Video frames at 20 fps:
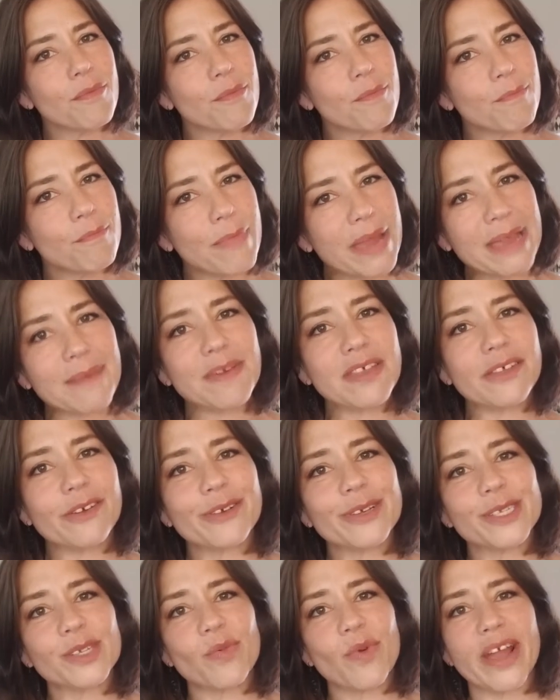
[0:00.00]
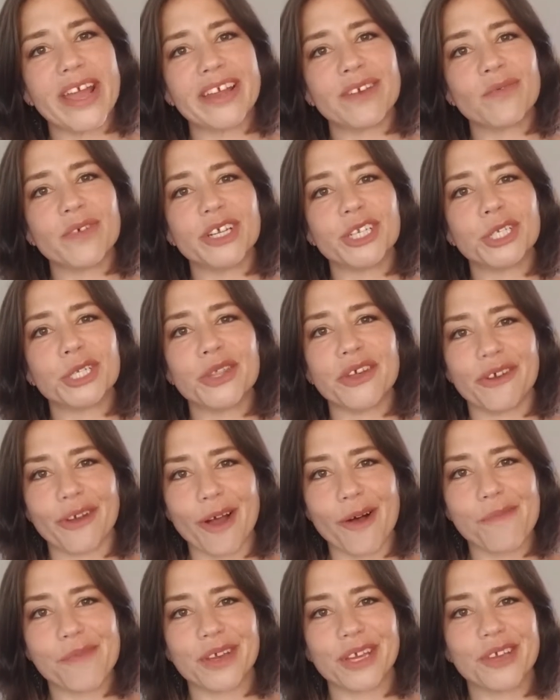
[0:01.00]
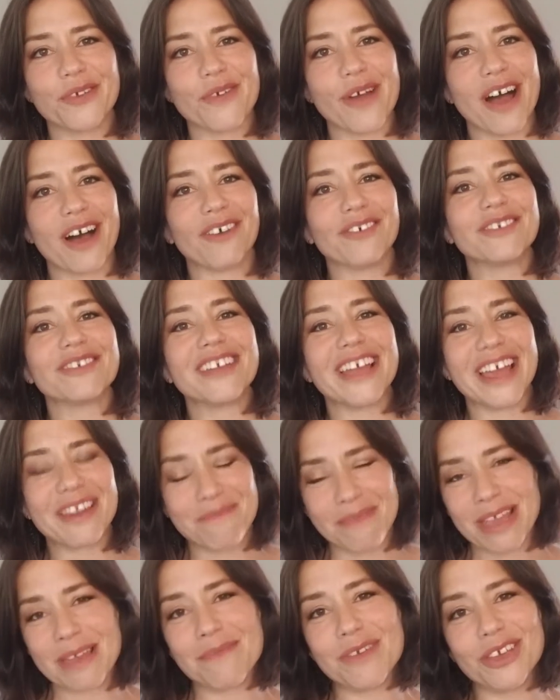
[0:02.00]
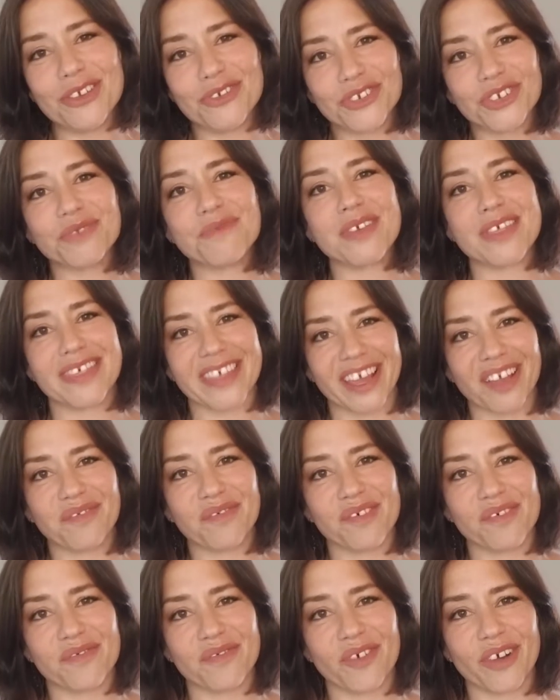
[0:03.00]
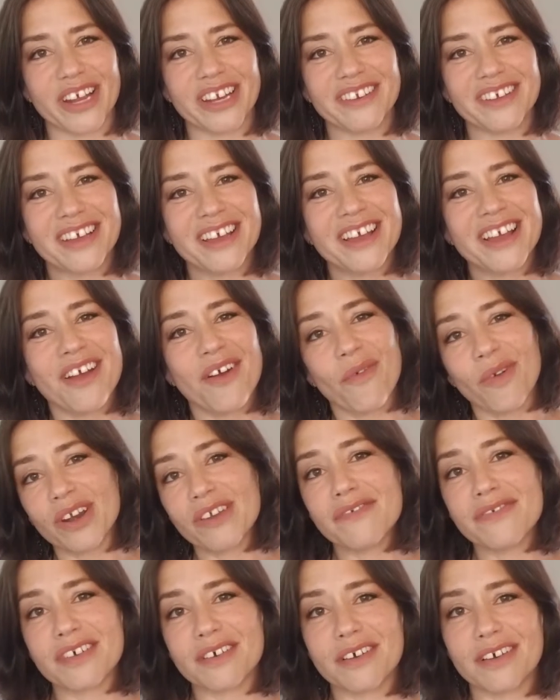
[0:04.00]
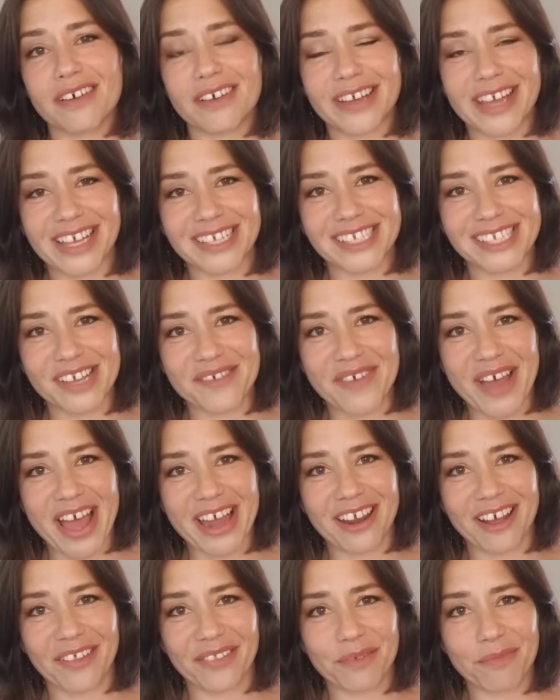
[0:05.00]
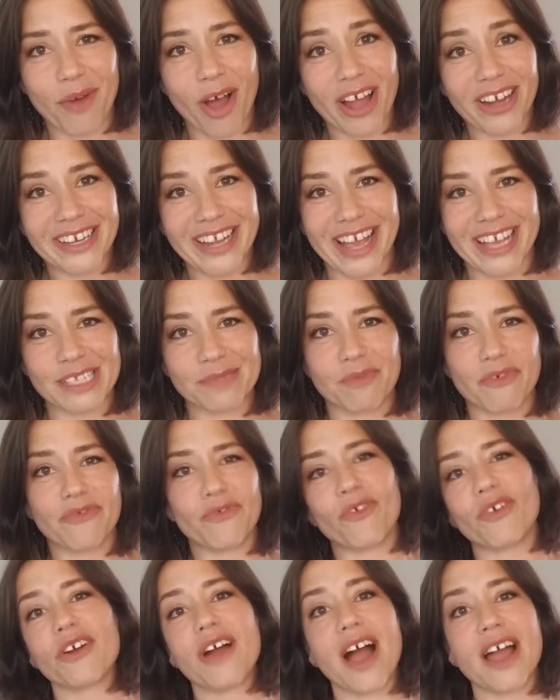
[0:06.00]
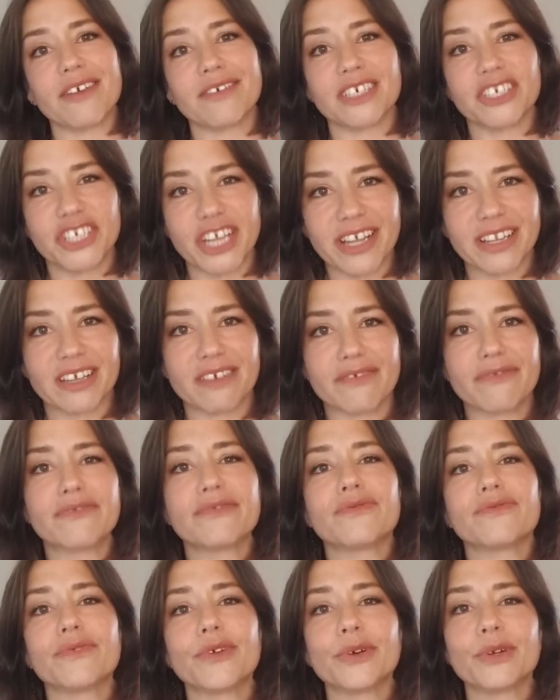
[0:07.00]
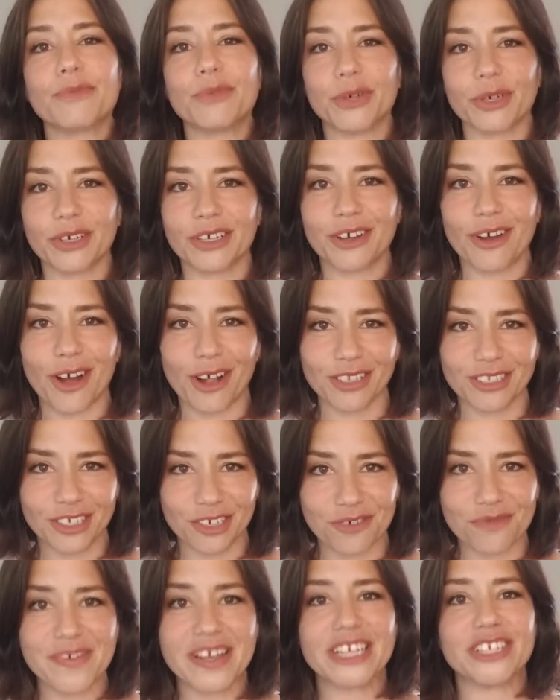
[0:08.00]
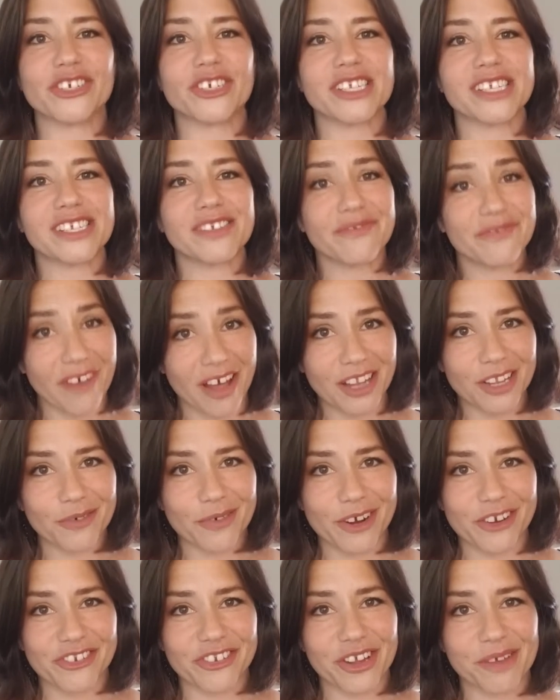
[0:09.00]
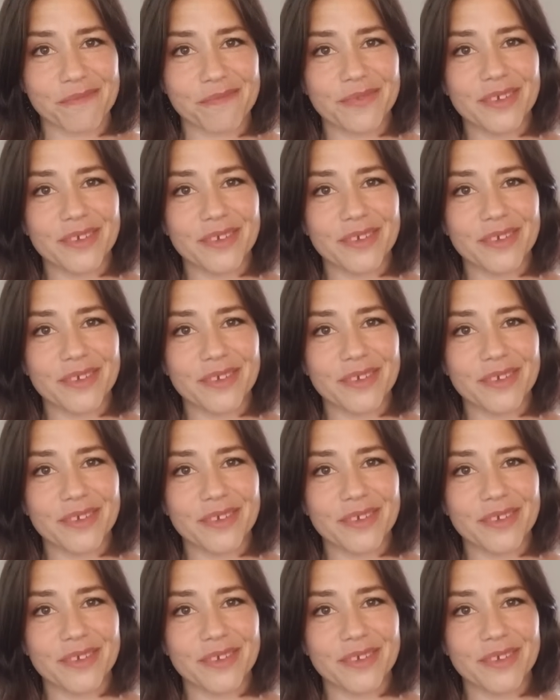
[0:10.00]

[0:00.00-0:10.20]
maybe there is a way in which they're helping you out and maybe you should be thankful for it. One of the guests I've had on the podcast before, Ira Chaleff, wrote a book called Courageous Followership.